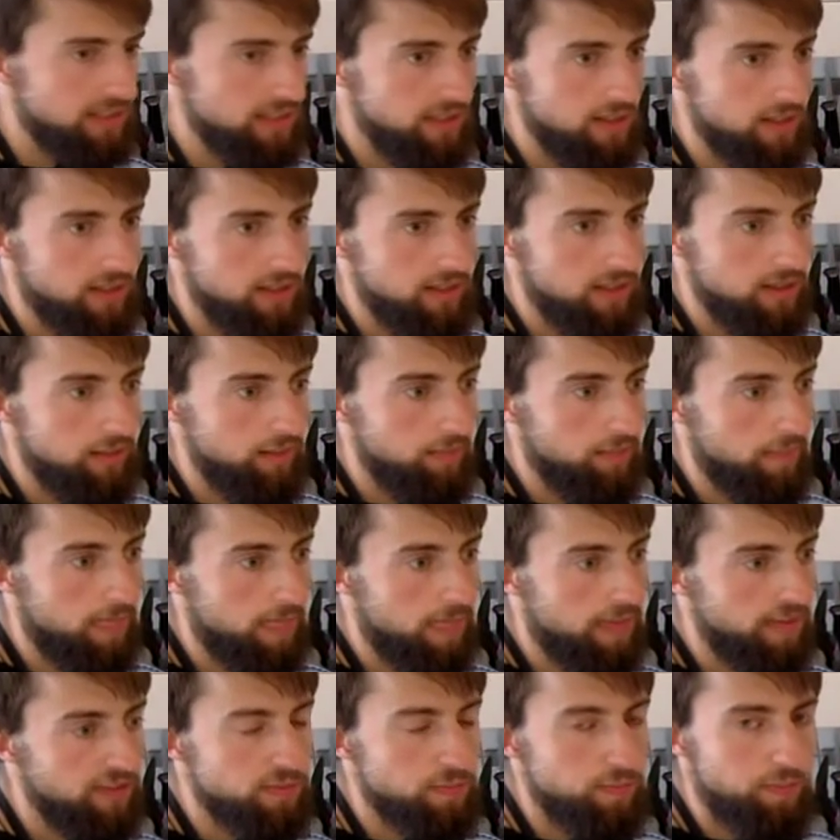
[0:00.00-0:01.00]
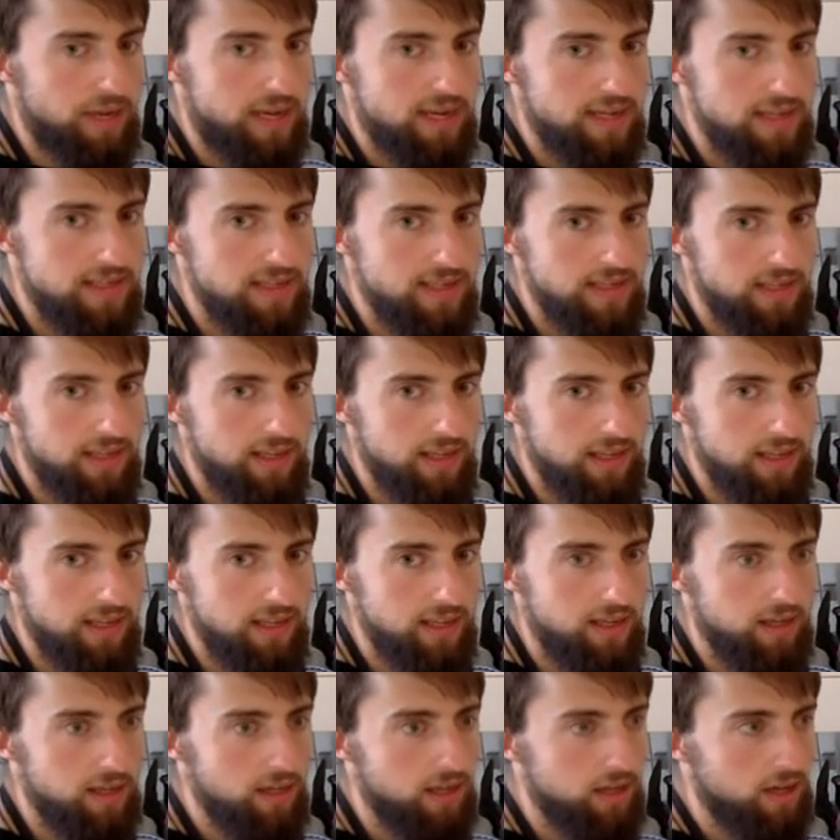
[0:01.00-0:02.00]
um, is
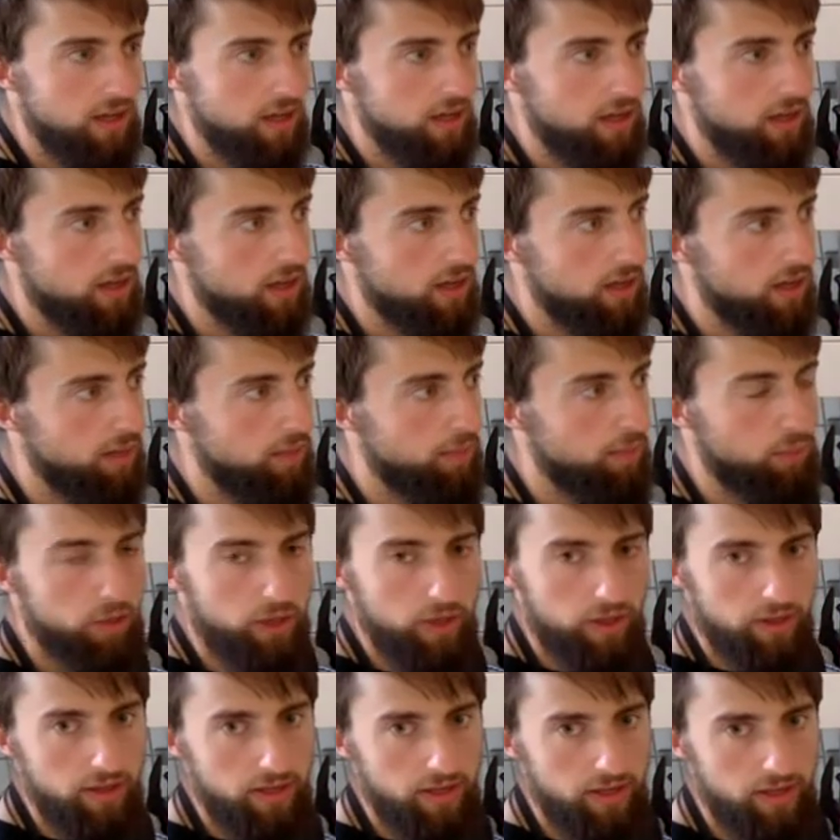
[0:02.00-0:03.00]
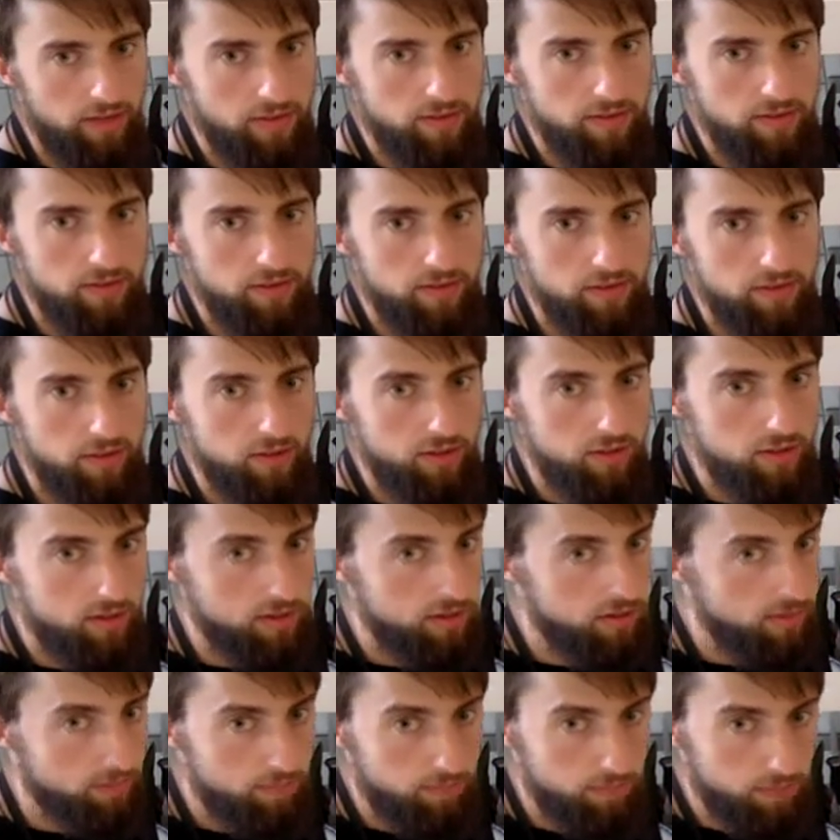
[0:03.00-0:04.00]
basically uh, proteins,
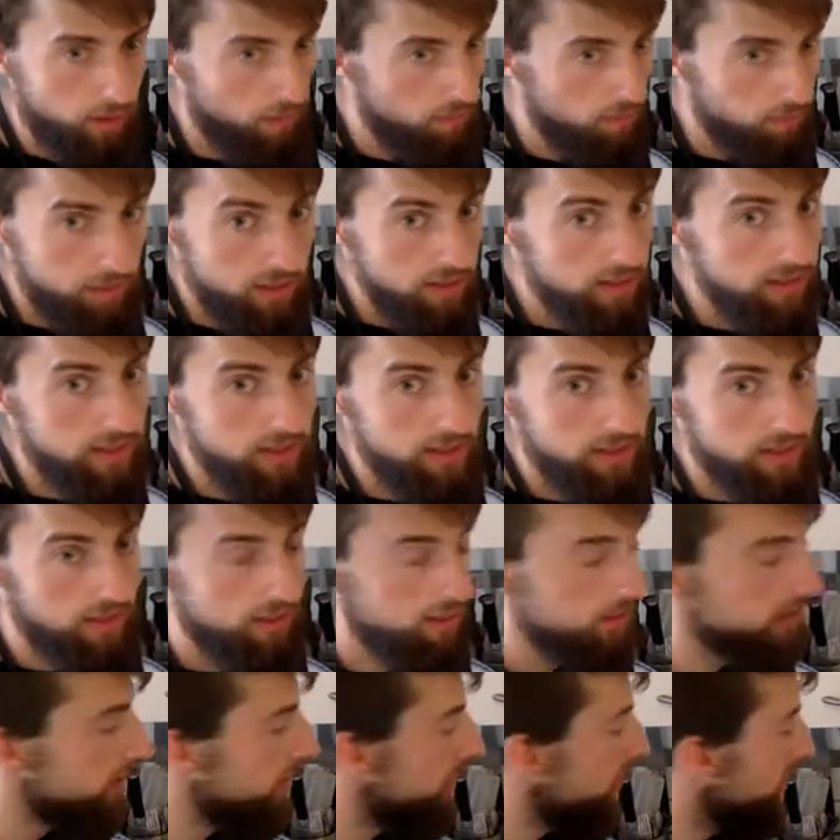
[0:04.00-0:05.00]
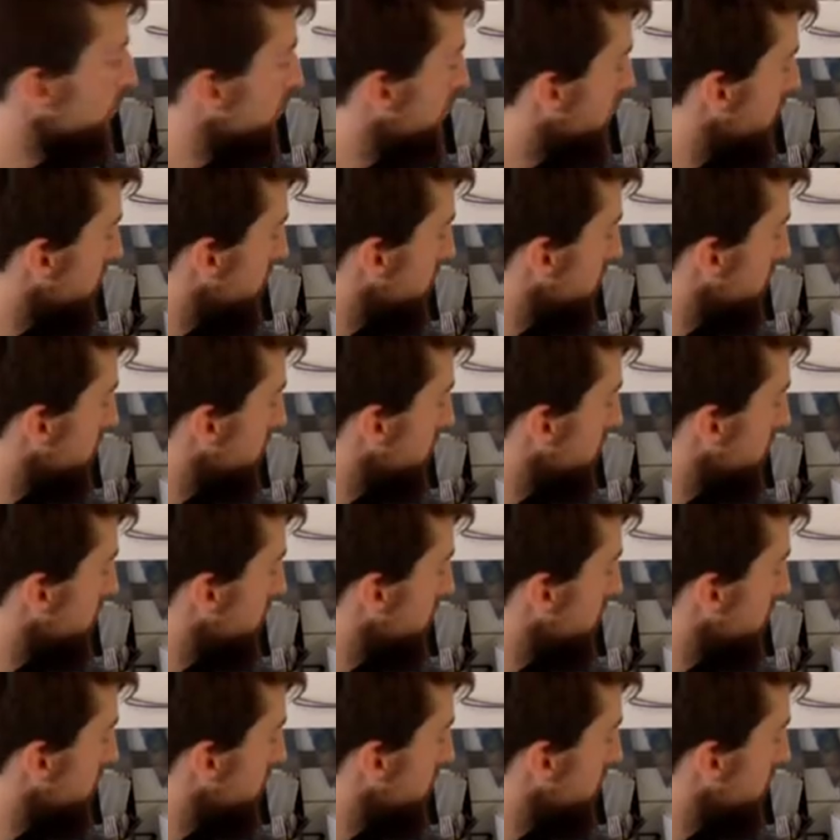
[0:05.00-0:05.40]
uh, completely pro